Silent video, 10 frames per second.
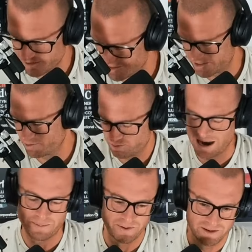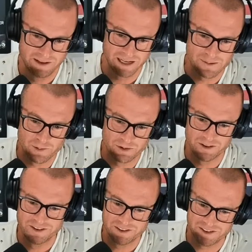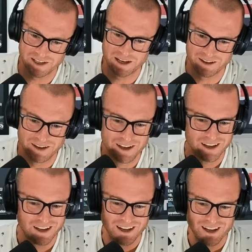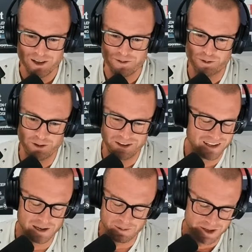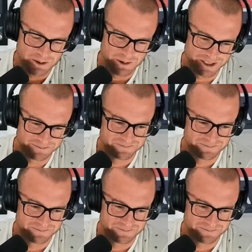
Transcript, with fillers: this crap anymore. It's like a you've created. Anyway, go on.